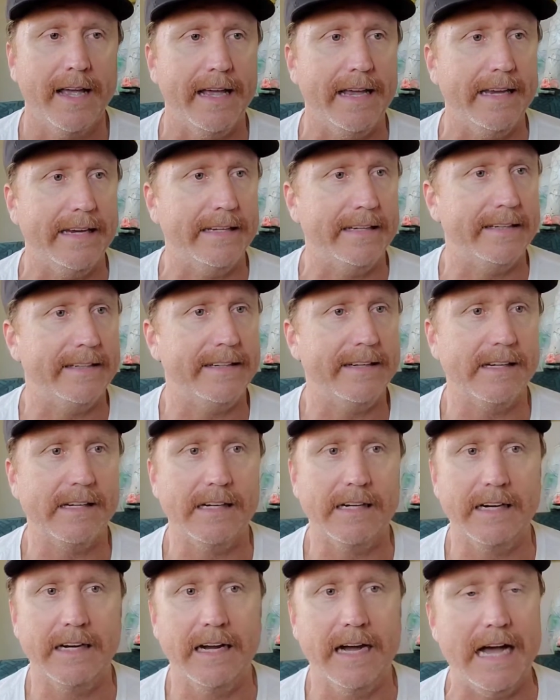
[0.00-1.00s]
And
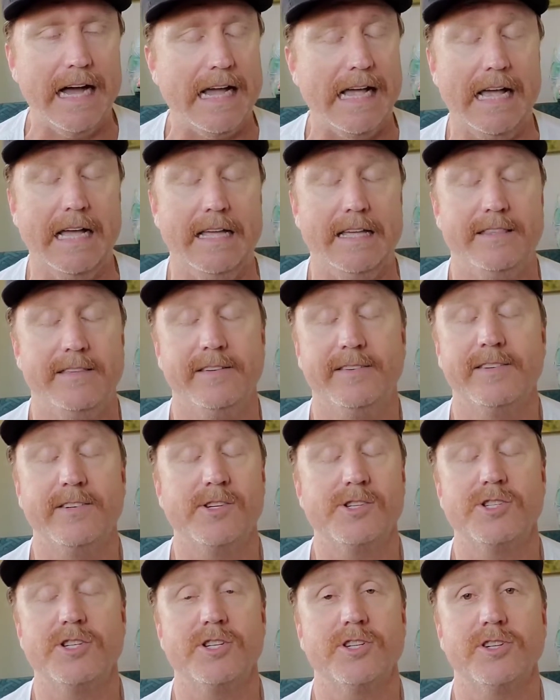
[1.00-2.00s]
this
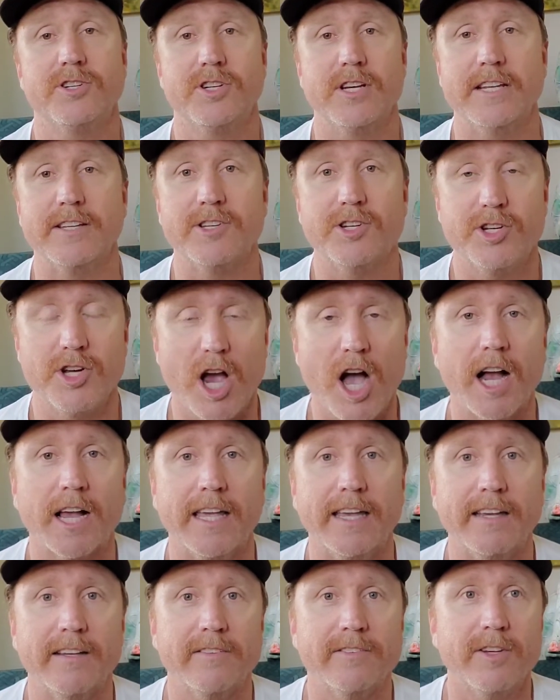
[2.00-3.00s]
is it's
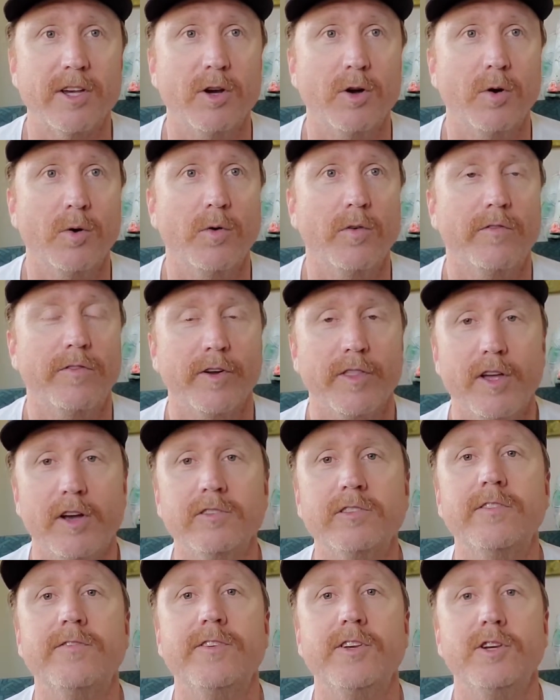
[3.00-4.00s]
shocking. So for
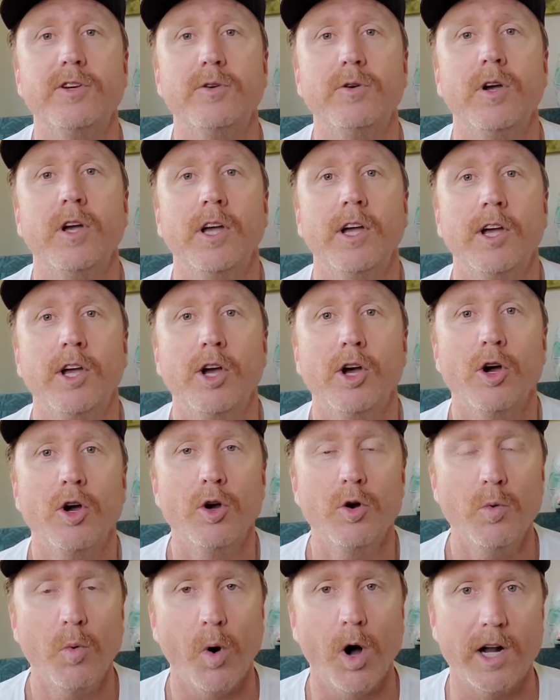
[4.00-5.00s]
those of you
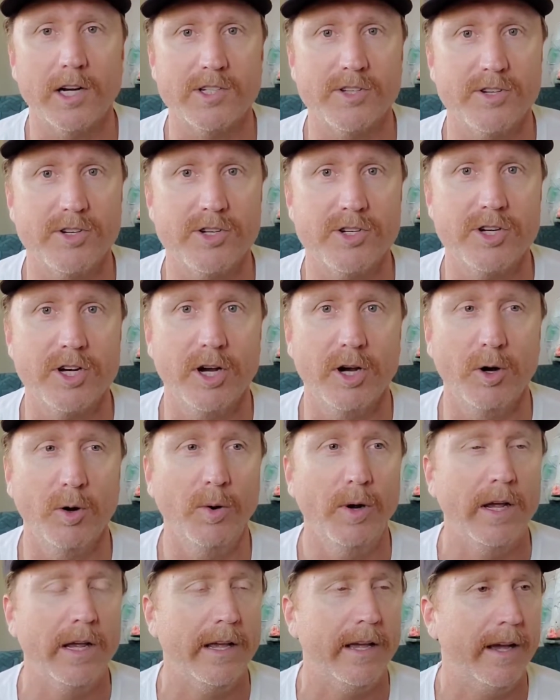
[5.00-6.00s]
who watch the show,